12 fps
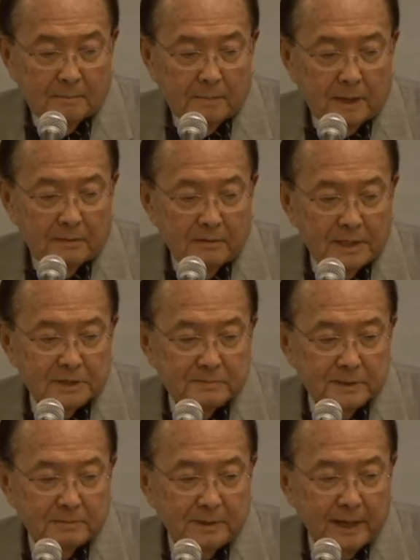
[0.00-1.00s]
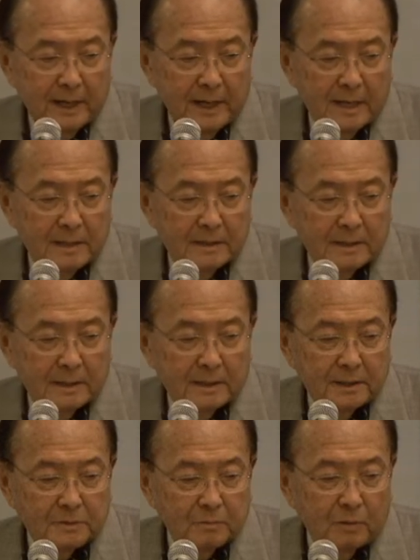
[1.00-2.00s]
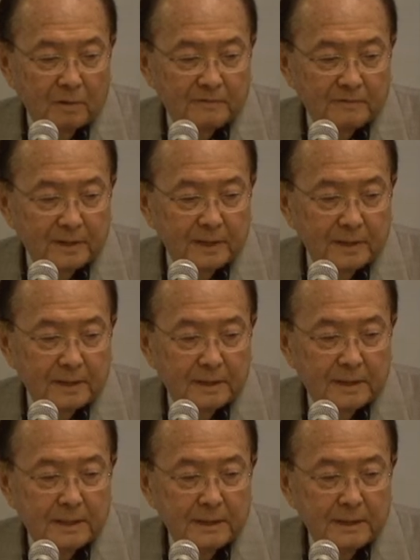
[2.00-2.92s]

my regiment began its warfare